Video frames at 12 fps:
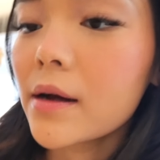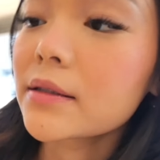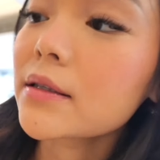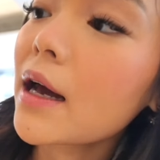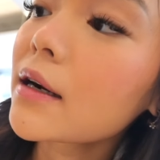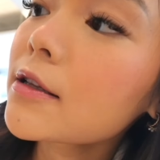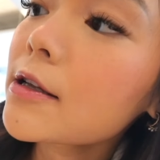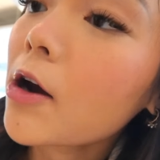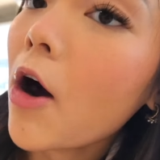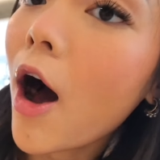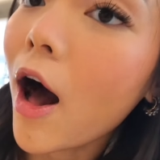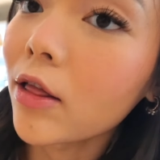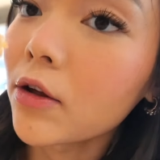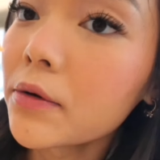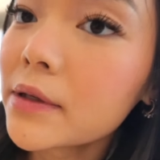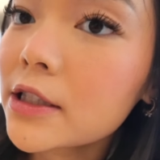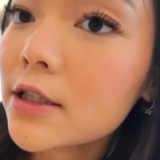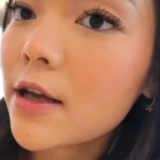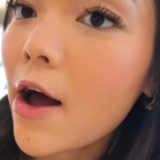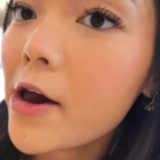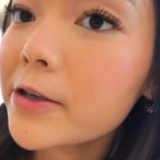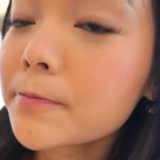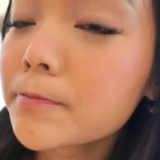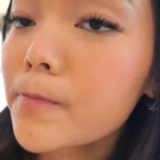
It's kind of like hollow inside,